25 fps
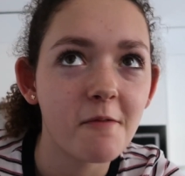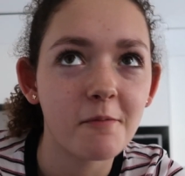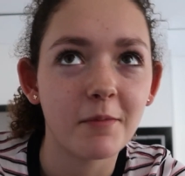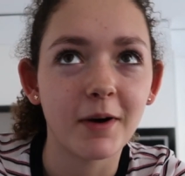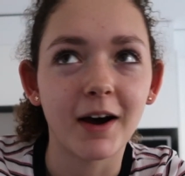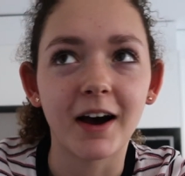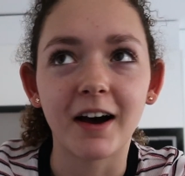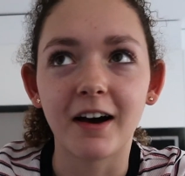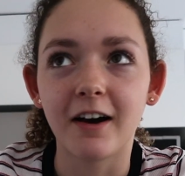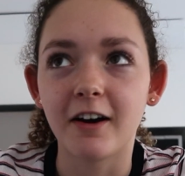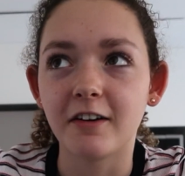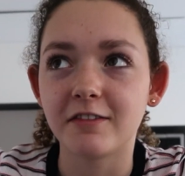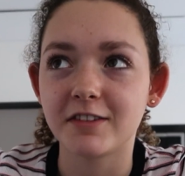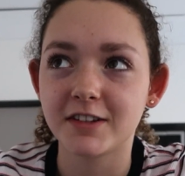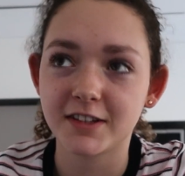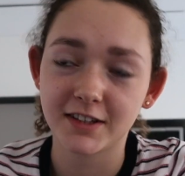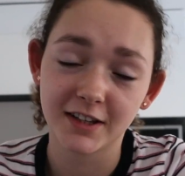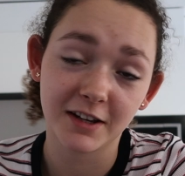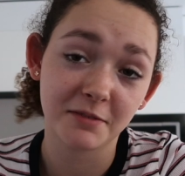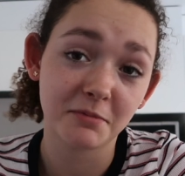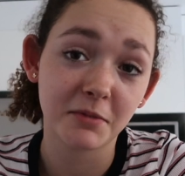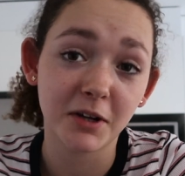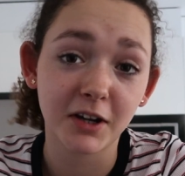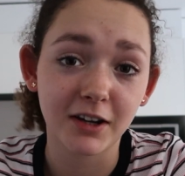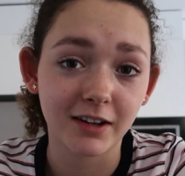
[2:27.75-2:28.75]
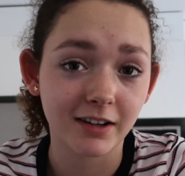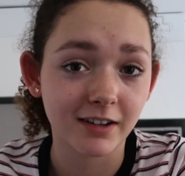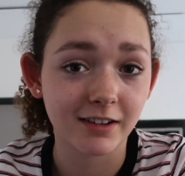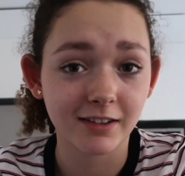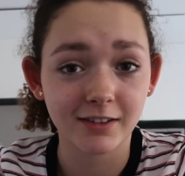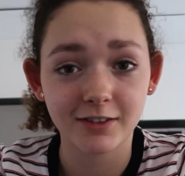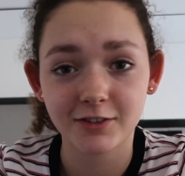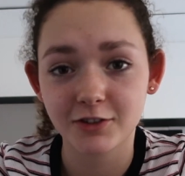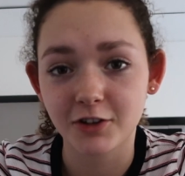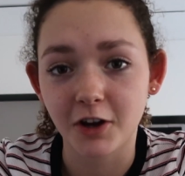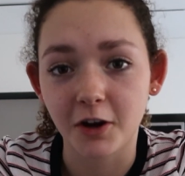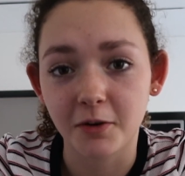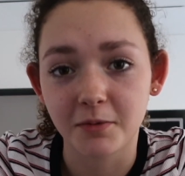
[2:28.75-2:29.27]
but obviously I'm not going
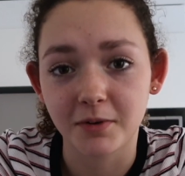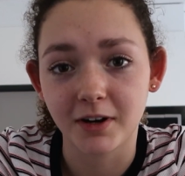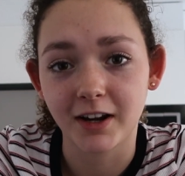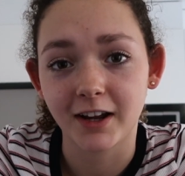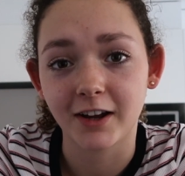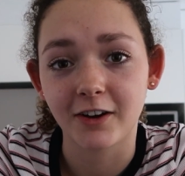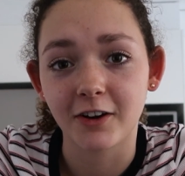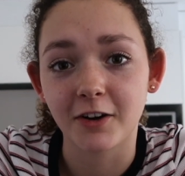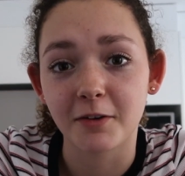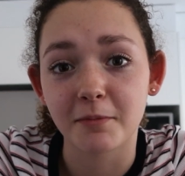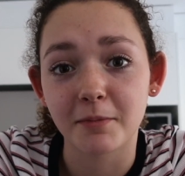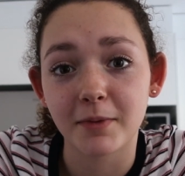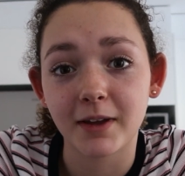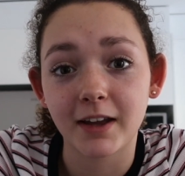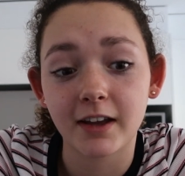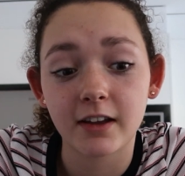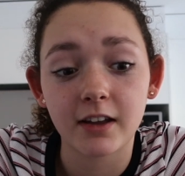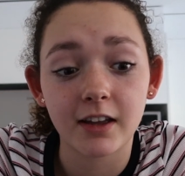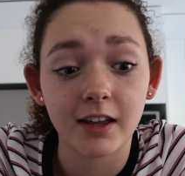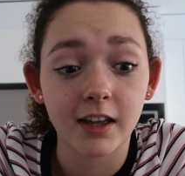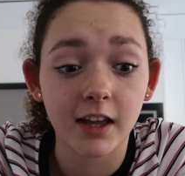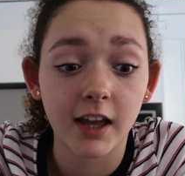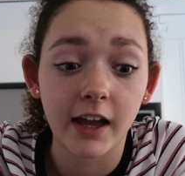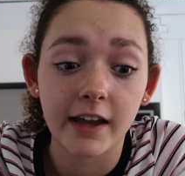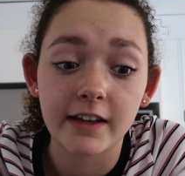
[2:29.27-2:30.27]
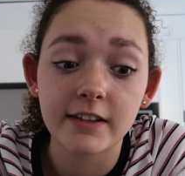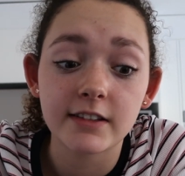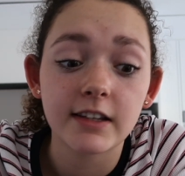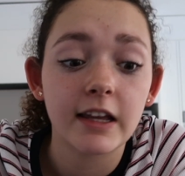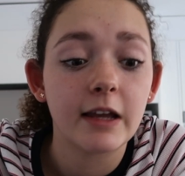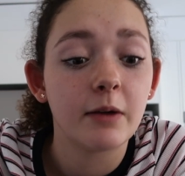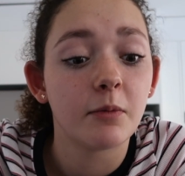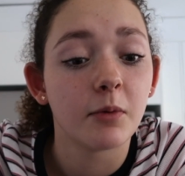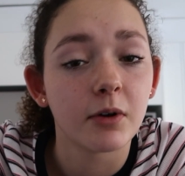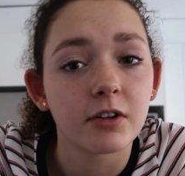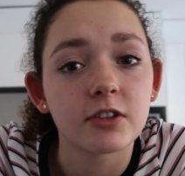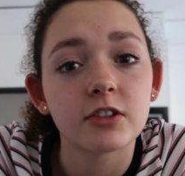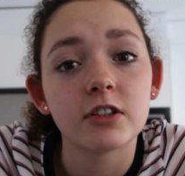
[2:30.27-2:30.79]
to show what I got in case
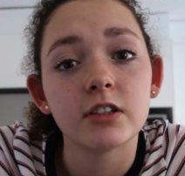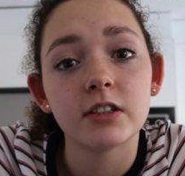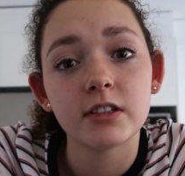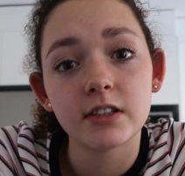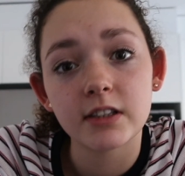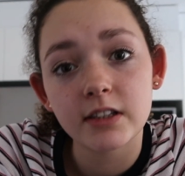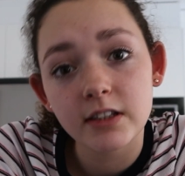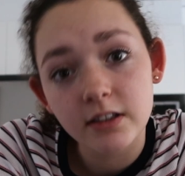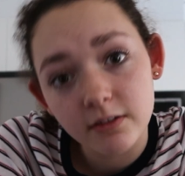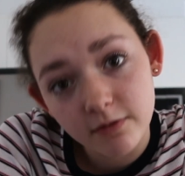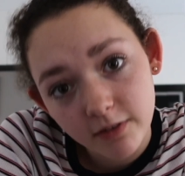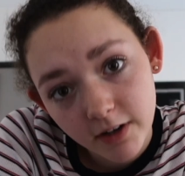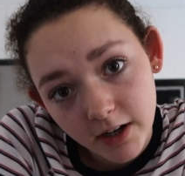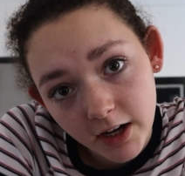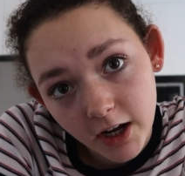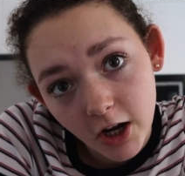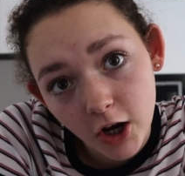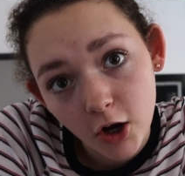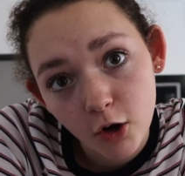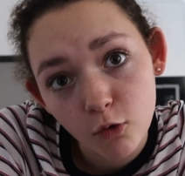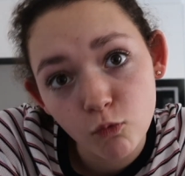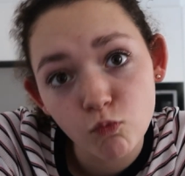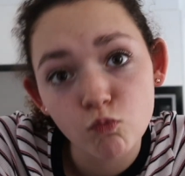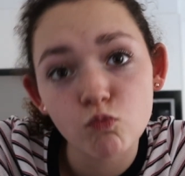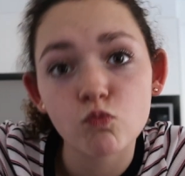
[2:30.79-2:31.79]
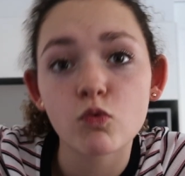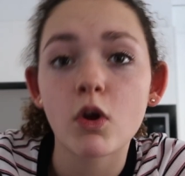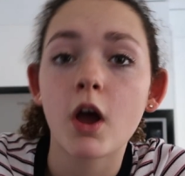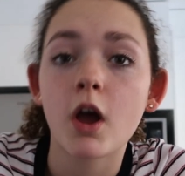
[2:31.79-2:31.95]
he watches this video.